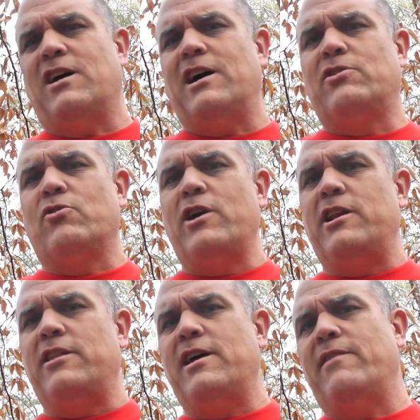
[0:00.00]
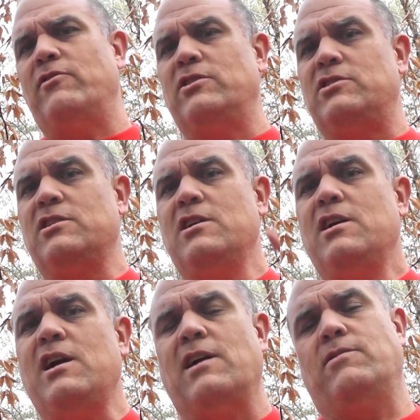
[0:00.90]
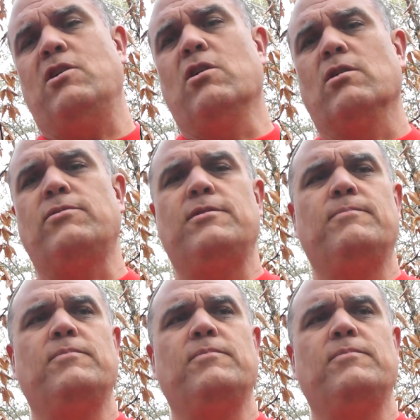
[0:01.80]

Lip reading: God created the heavens and the earth,